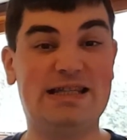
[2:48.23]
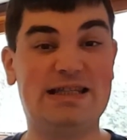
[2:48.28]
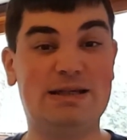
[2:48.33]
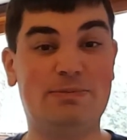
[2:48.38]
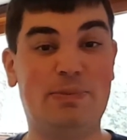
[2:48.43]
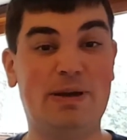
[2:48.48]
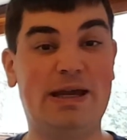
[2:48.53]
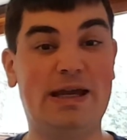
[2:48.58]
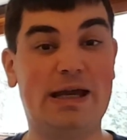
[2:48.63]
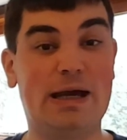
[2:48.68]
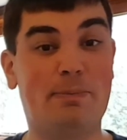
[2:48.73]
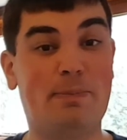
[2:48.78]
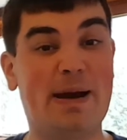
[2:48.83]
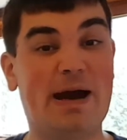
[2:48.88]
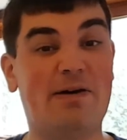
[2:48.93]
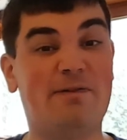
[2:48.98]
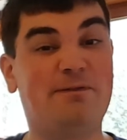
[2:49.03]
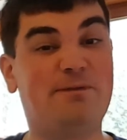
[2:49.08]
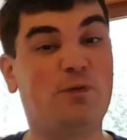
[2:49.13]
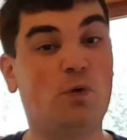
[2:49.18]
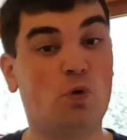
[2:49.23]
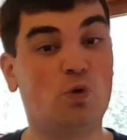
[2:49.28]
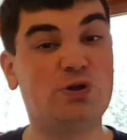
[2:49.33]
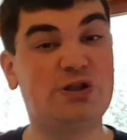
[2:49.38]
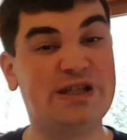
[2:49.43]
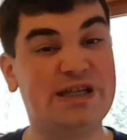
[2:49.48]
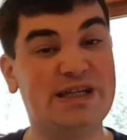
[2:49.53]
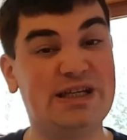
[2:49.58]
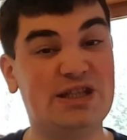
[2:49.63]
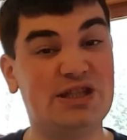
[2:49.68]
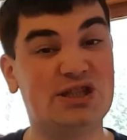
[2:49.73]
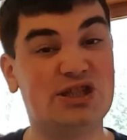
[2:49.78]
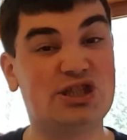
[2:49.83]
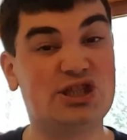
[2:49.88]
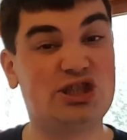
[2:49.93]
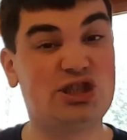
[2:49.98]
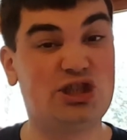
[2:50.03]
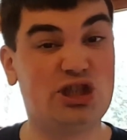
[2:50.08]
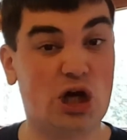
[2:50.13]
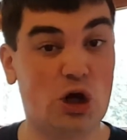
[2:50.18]
to be about 14
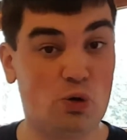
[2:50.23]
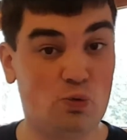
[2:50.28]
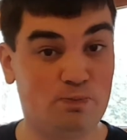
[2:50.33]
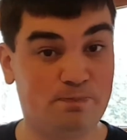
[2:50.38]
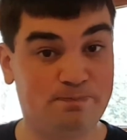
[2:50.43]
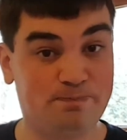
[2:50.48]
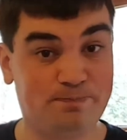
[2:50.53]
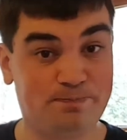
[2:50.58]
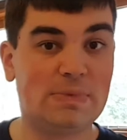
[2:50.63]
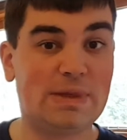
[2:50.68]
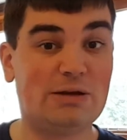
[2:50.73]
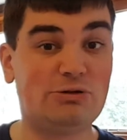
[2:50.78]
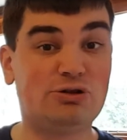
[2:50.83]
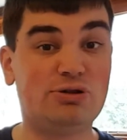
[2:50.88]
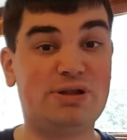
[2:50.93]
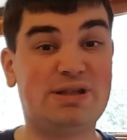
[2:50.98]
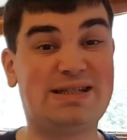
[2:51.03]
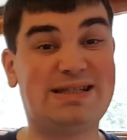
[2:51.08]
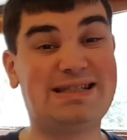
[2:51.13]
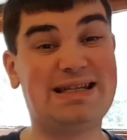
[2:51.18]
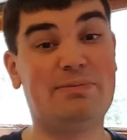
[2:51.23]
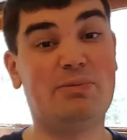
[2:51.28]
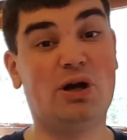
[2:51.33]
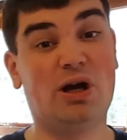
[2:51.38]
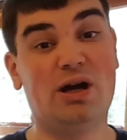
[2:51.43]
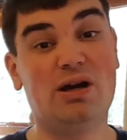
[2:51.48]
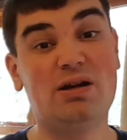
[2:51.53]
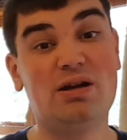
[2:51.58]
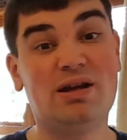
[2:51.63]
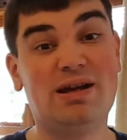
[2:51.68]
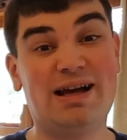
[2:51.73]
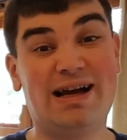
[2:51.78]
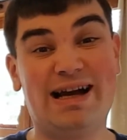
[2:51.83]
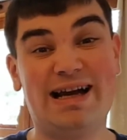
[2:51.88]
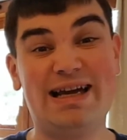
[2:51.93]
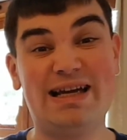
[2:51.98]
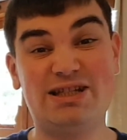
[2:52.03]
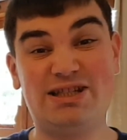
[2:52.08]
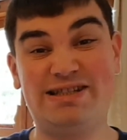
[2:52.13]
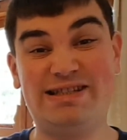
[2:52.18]
stone. Now during the summer,
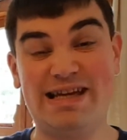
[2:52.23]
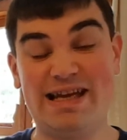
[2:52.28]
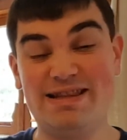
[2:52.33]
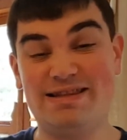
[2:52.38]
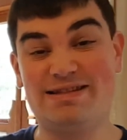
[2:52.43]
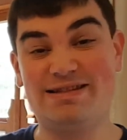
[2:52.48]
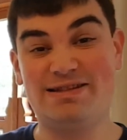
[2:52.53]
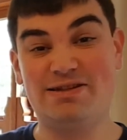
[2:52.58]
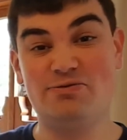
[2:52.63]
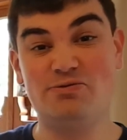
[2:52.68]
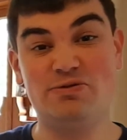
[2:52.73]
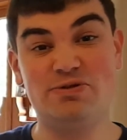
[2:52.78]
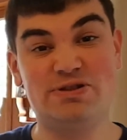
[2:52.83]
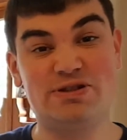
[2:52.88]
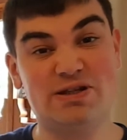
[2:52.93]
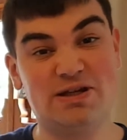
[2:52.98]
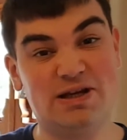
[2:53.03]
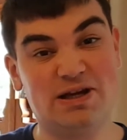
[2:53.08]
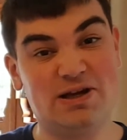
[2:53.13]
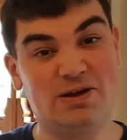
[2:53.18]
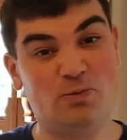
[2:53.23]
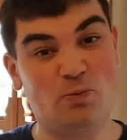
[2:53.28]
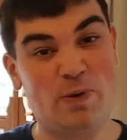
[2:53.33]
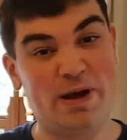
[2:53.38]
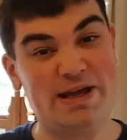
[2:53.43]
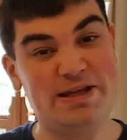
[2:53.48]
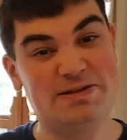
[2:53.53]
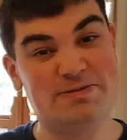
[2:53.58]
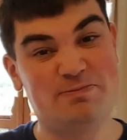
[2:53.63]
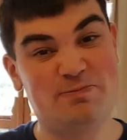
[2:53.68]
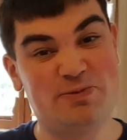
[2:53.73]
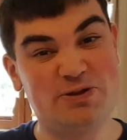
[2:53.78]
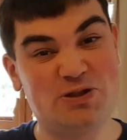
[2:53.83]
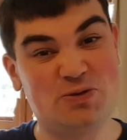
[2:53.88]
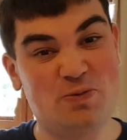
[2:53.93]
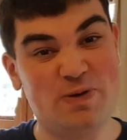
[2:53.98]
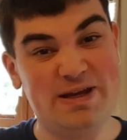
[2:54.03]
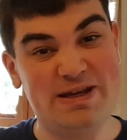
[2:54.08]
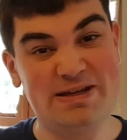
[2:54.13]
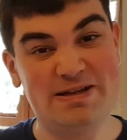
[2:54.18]
I actually tend to lose weight
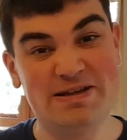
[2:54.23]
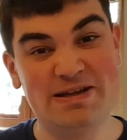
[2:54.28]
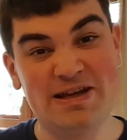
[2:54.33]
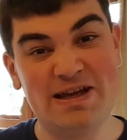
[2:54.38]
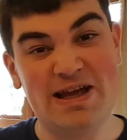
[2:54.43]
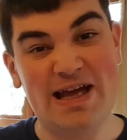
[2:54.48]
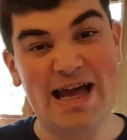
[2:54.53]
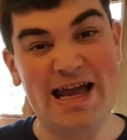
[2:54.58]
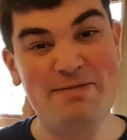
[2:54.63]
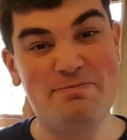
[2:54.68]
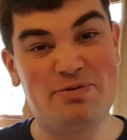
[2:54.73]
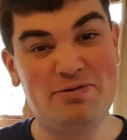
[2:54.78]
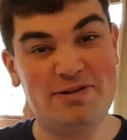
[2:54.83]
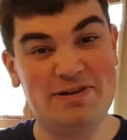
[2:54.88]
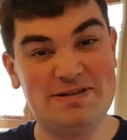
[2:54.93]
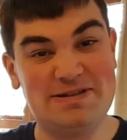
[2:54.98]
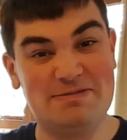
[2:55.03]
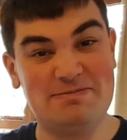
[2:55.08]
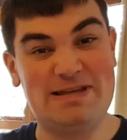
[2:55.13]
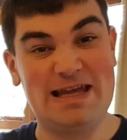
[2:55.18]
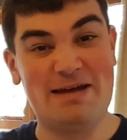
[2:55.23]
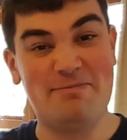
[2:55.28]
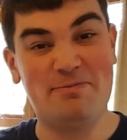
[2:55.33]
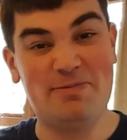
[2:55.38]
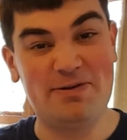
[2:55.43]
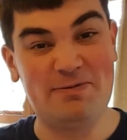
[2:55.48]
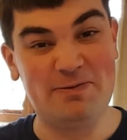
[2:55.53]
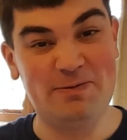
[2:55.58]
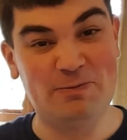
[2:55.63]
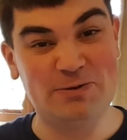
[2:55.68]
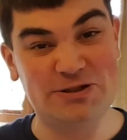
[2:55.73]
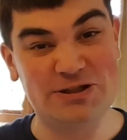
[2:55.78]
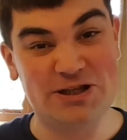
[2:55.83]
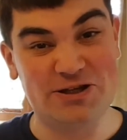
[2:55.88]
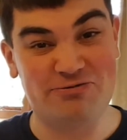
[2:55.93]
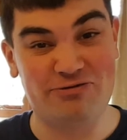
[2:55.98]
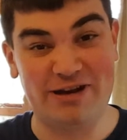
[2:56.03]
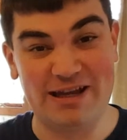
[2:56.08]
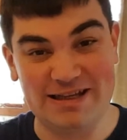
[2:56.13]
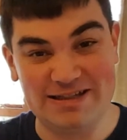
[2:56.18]
between April and September, which is the
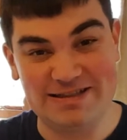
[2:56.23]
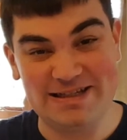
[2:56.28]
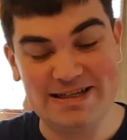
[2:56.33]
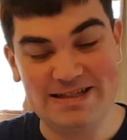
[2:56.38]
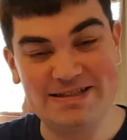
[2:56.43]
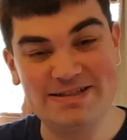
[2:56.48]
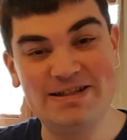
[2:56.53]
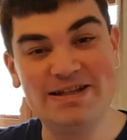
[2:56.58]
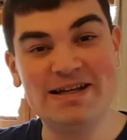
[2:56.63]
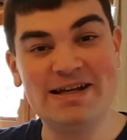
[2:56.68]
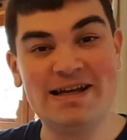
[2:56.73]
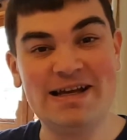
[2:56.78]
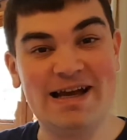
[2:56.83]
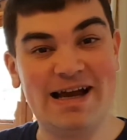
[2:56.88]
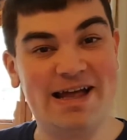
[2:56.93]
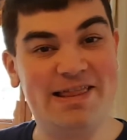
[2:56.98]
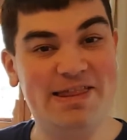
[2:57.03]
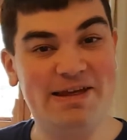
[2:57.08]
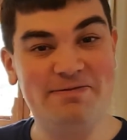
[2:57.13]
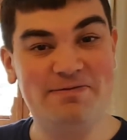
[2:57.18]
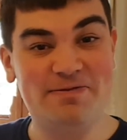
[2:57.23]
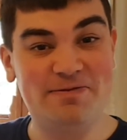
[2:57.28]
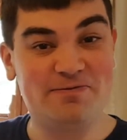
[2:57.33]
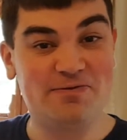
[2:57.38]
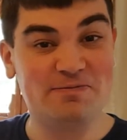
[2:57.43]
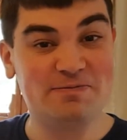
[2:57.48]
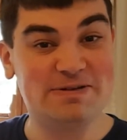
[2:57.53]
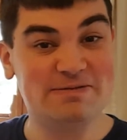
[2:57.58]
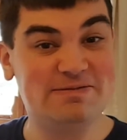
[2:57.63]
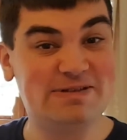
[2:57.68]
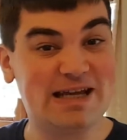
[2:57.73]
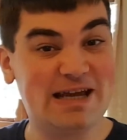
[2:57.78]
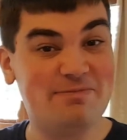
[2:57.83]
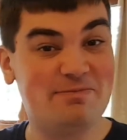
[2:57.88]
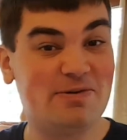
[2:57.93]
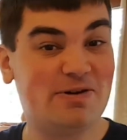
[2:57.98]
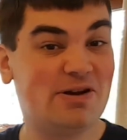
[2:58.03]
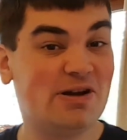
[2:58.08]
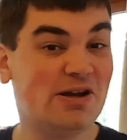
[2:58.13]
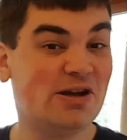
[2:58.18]
cricket season. And then from
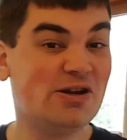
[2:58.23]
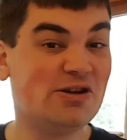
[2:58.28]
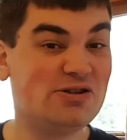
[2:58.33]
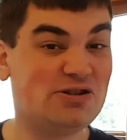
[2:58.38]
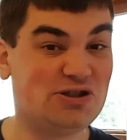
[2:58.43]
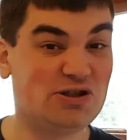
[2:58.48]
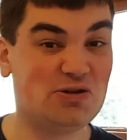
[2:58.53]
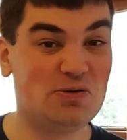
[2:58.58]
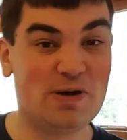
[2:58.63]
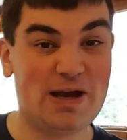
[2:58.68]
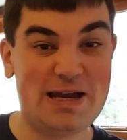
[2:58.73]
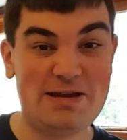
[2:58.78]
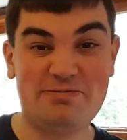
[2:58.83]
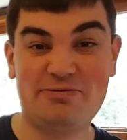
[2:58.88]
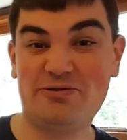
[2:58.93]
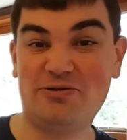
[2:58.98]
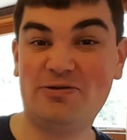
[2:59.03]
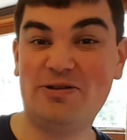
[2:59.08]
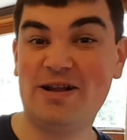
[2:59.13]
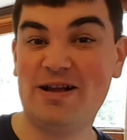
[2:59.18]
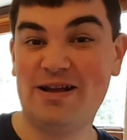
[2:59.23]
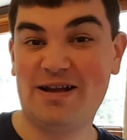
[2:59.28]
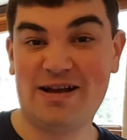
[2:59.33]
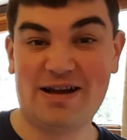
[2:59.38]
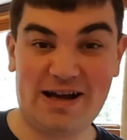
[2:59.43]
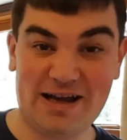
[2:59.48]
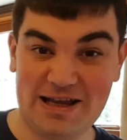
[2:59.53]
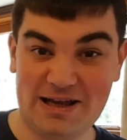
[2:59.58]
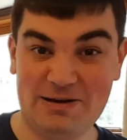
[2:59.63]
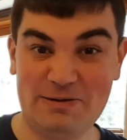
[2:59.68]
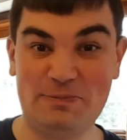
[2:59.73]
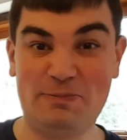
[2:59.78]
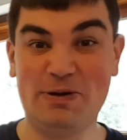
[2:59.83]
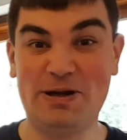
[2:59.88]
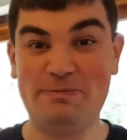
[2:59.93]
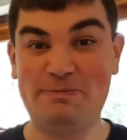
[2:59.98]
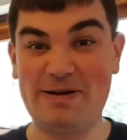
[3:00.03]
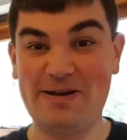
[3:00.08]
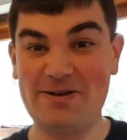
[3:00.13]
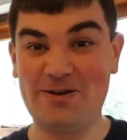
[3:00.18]
September to April, I kind of put
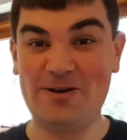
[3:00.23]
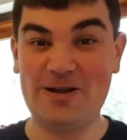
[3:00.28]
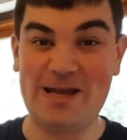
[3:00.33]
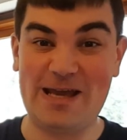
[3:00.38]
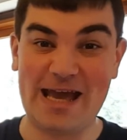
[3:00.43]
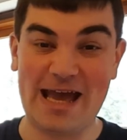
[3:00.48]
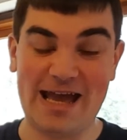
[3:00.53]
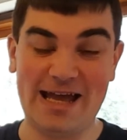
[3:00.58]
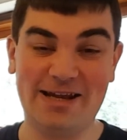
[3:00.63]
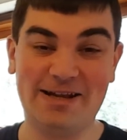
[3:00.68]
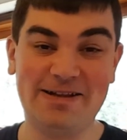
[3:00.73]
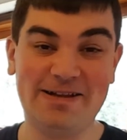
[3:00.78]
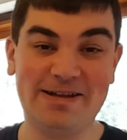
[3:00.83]
it back on again.